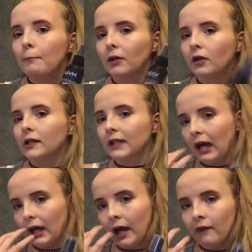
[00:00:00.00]
because
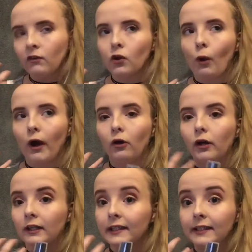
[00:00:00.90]
I have quite
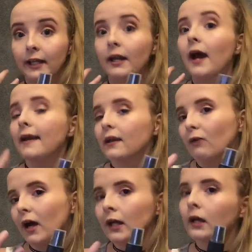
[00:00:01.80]
oily skin
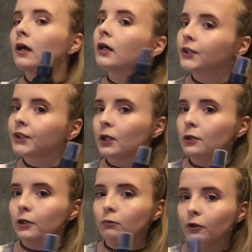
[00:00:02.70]
anyway, so
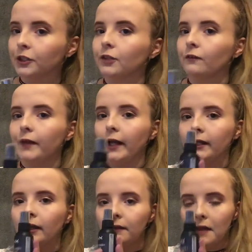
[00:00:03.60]
you want
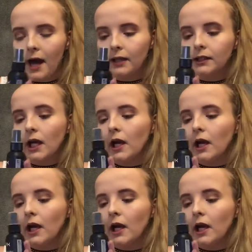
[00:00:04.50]
something that